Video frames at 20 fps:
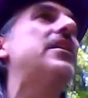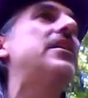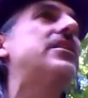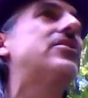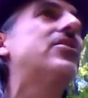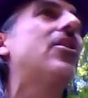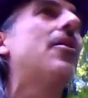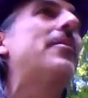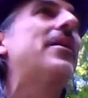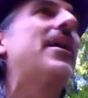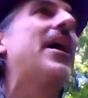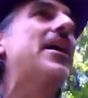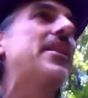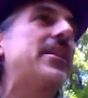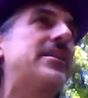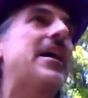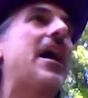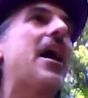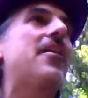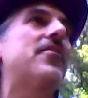he saw behind the
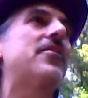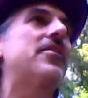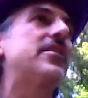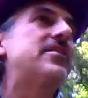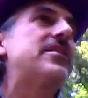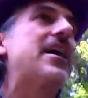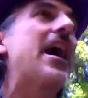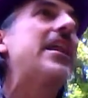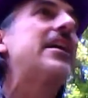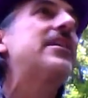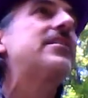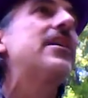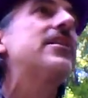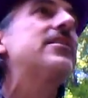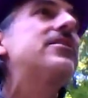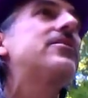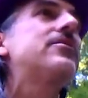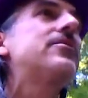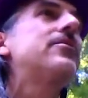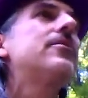tavern? Does that
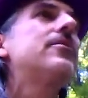exist?